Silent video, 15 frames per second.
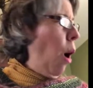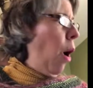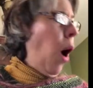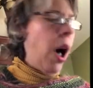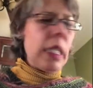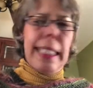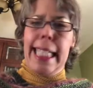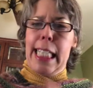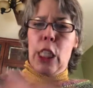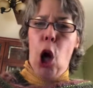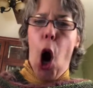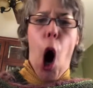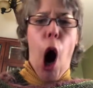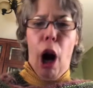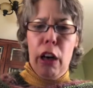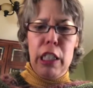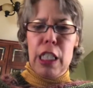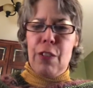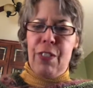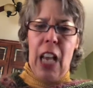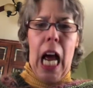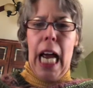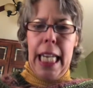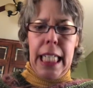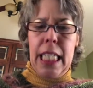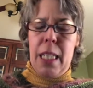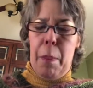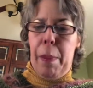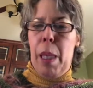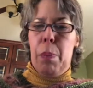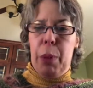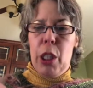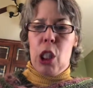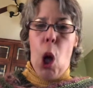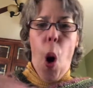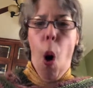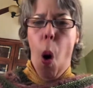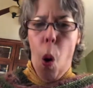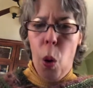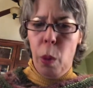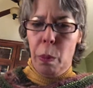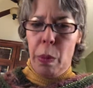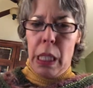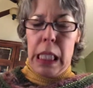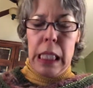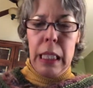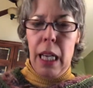All these cars flying into people's homes?